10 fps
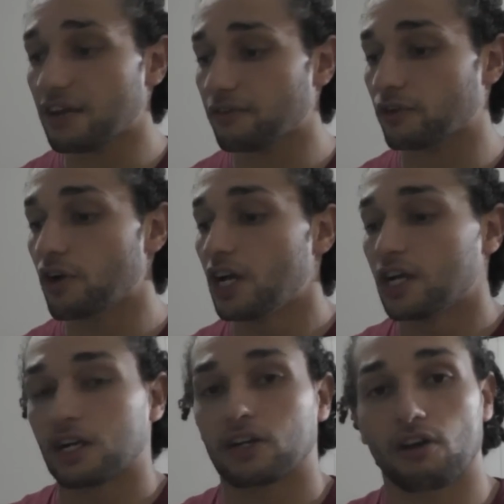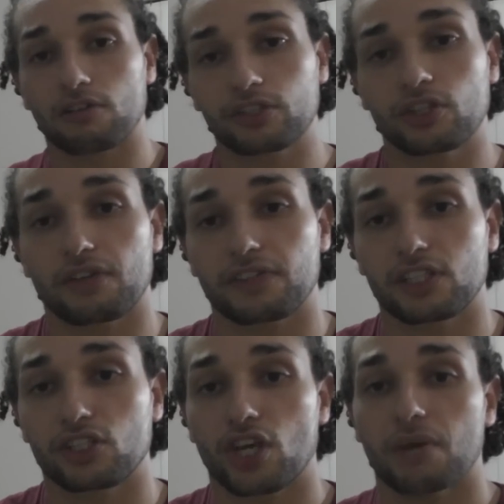ever current
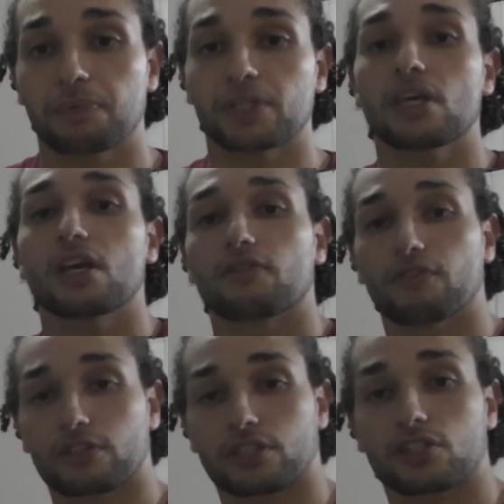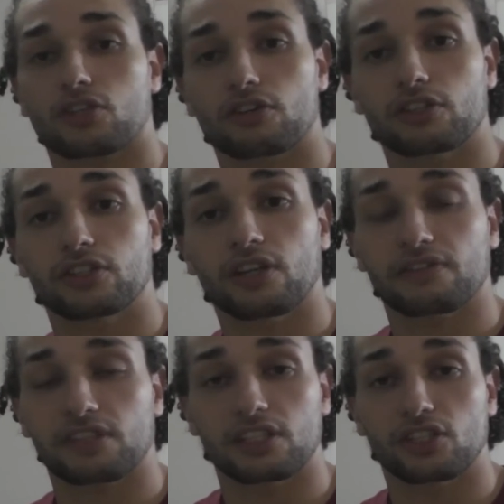UFC champion versus current
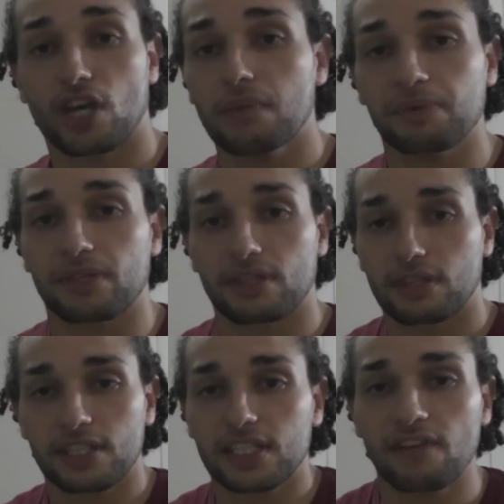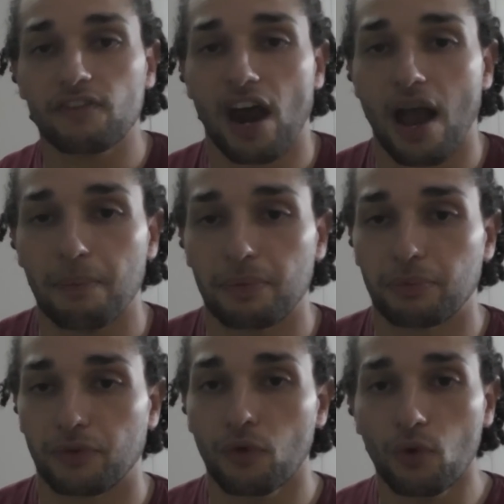UFC champion. This never happened
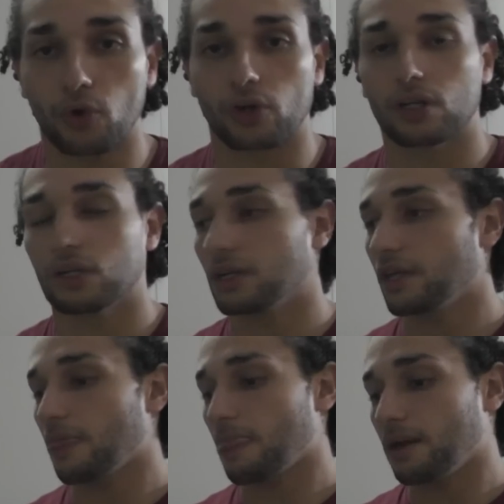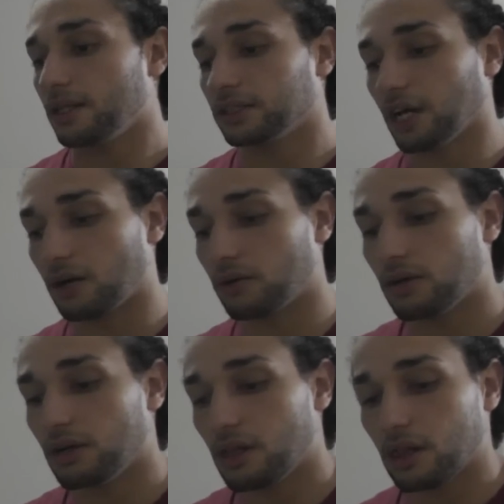before.
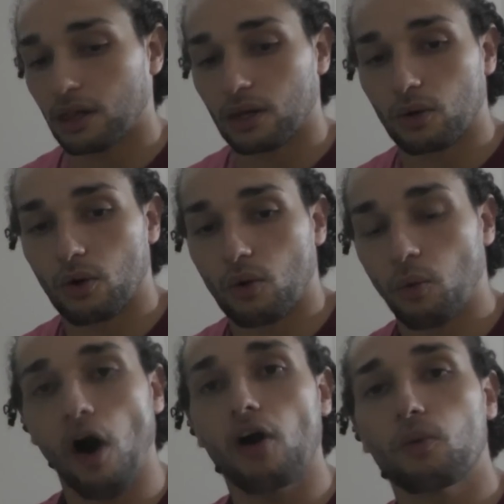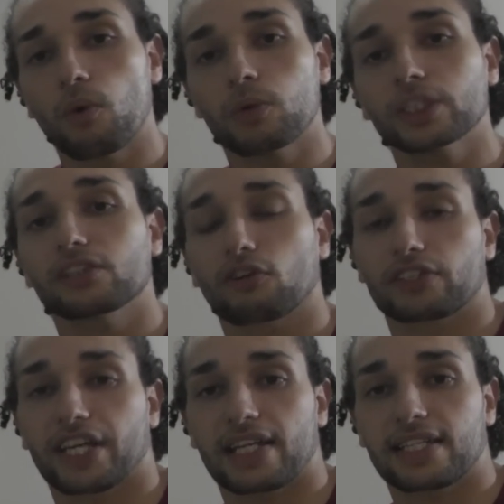Now, what did
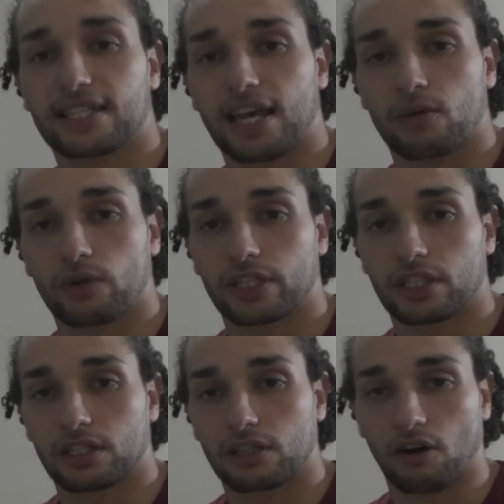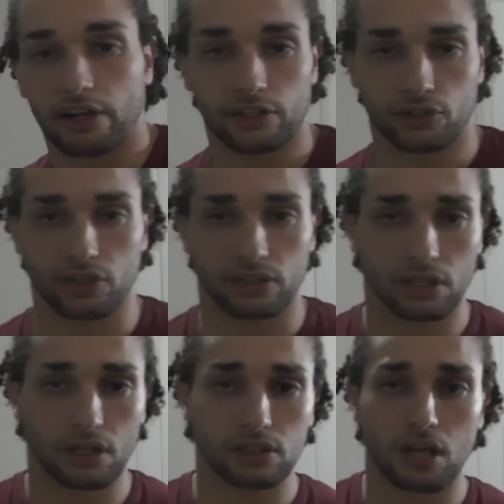RDA say when he got injured?
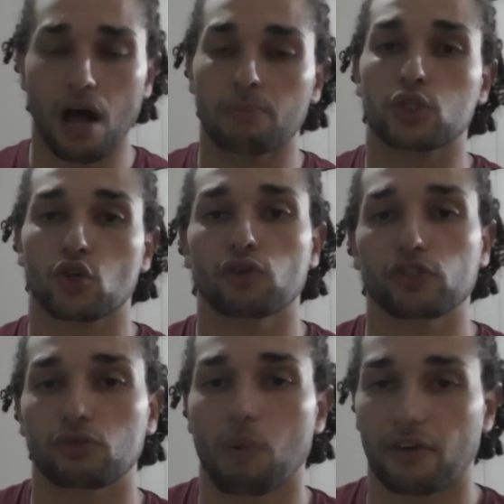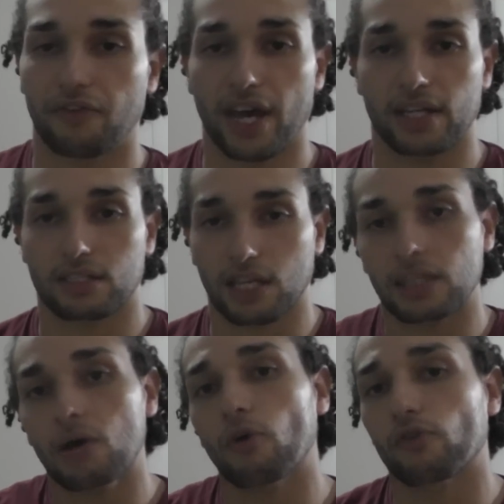He goes, "I'm sorry to my fans,"
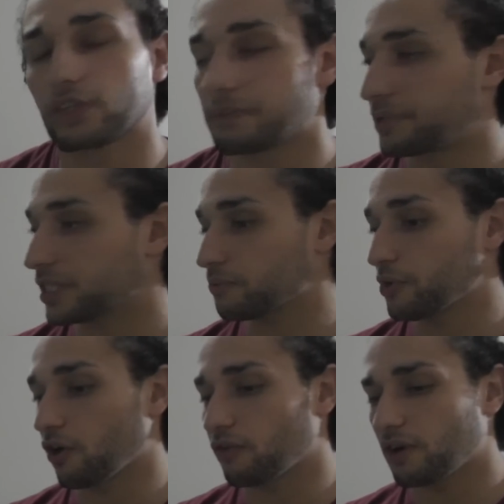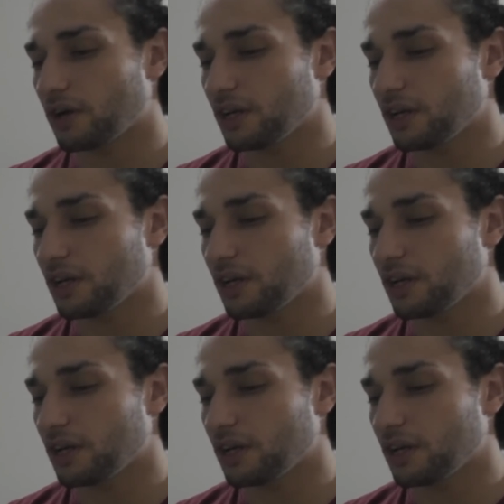and that one really pissed me off.